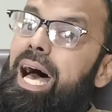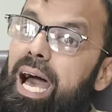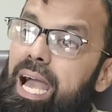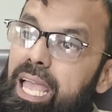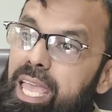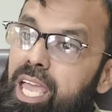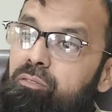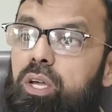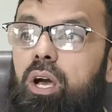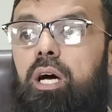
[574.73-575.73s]
Again
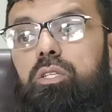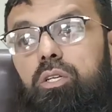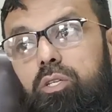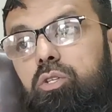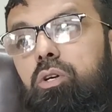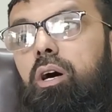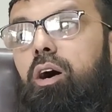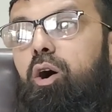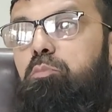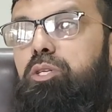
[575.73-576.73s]
we got
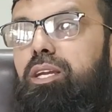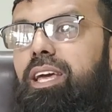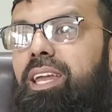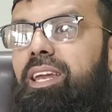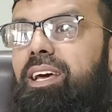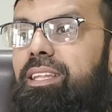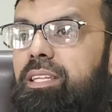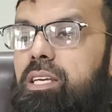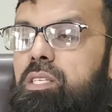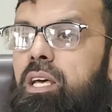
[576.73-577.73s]
option in
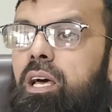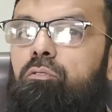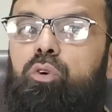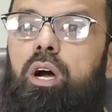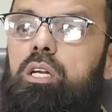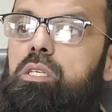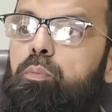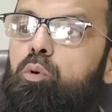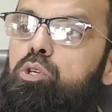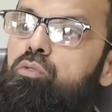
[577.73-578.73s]
this. We are
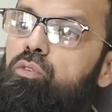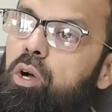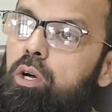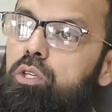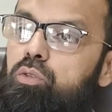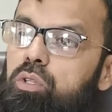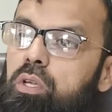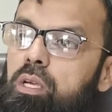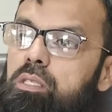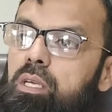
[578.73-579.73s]
supposed to work on two
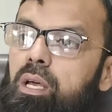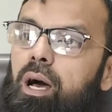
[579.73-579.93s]
things.